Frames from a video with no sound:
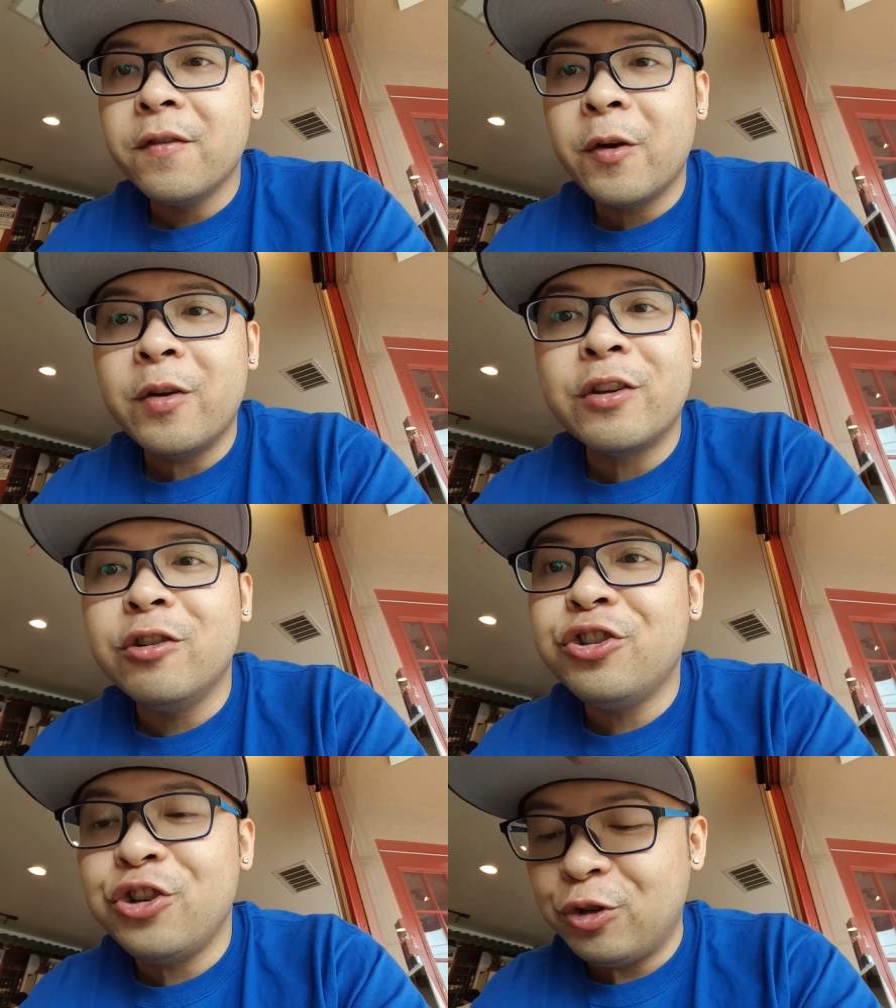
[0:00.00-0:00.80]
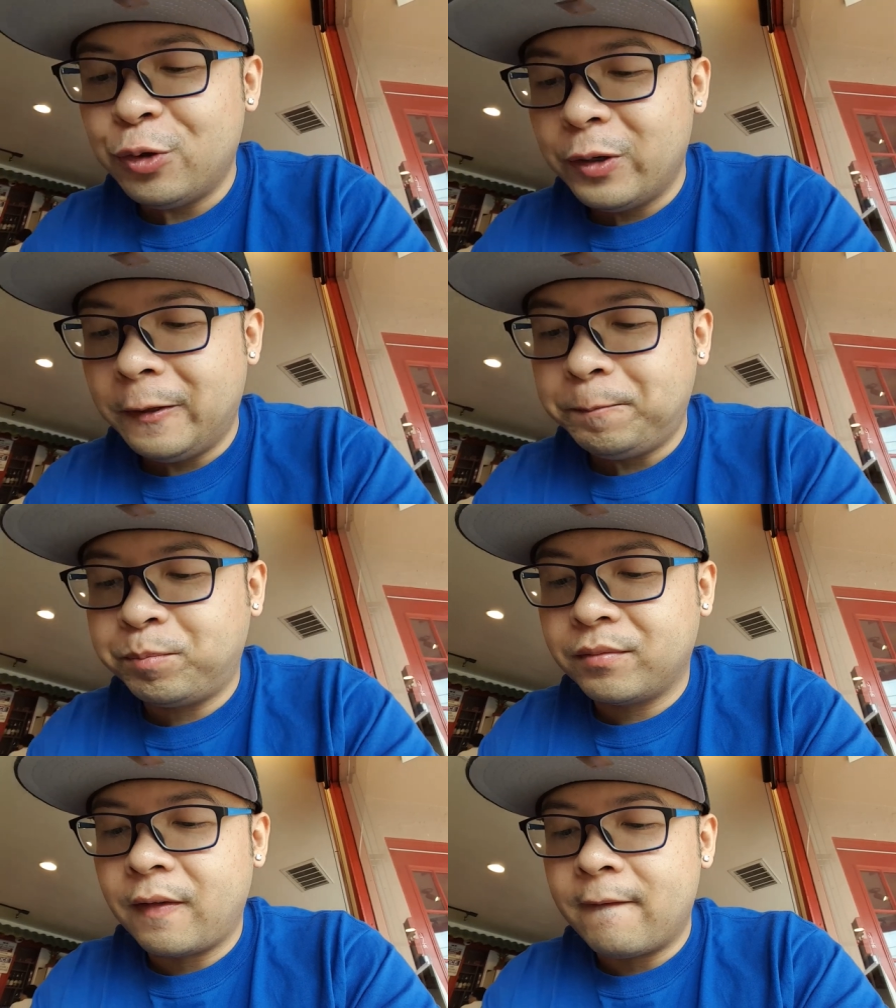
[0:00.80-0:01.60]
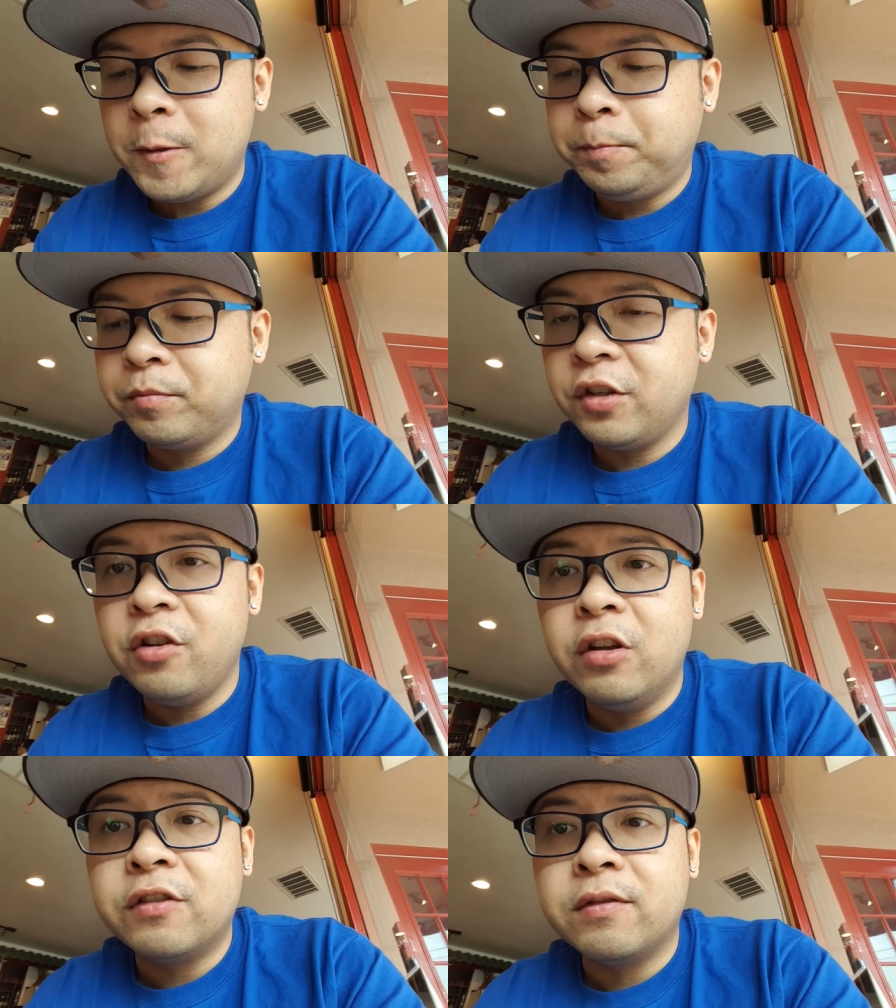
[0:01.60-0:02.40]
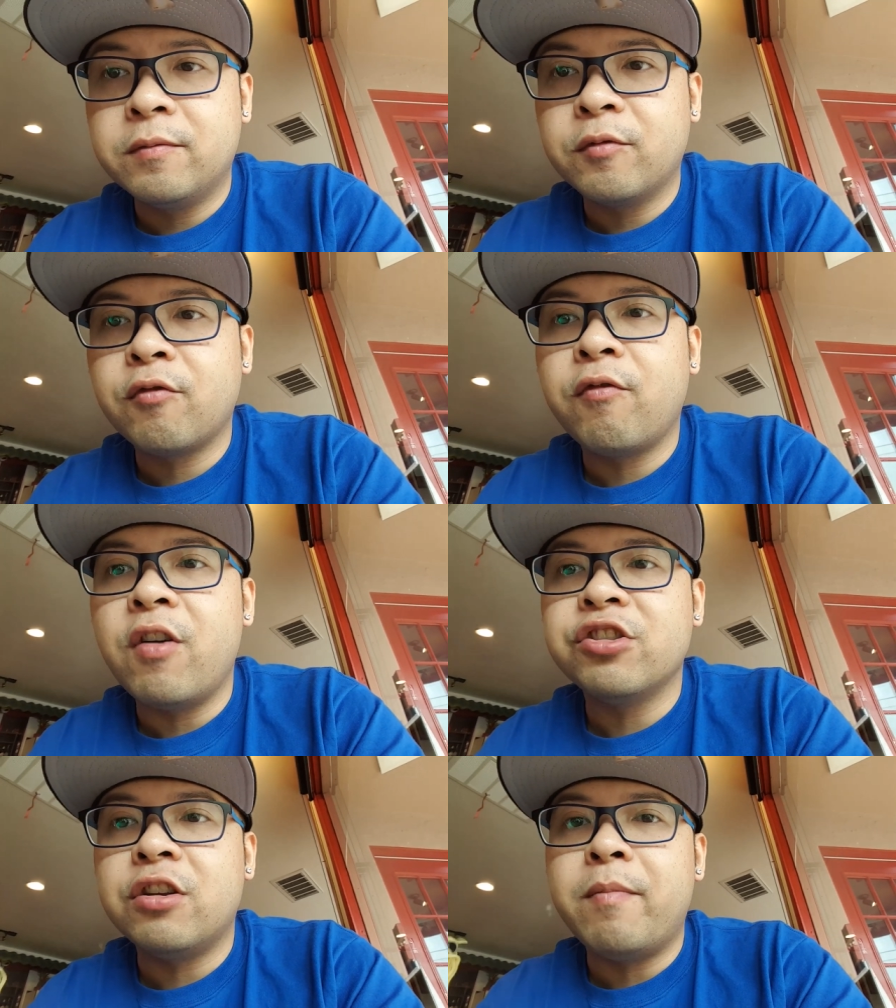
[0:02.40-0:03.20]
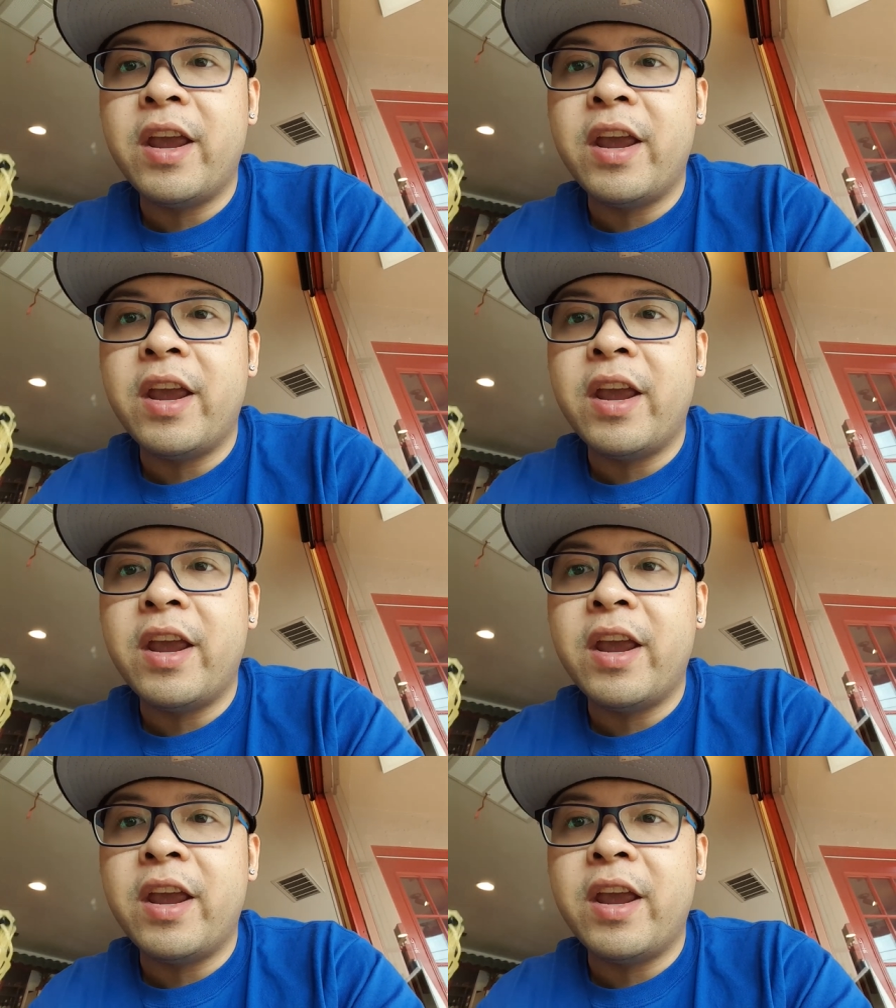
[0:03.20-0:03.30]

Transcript: A very good chew to it. You know, it's freshly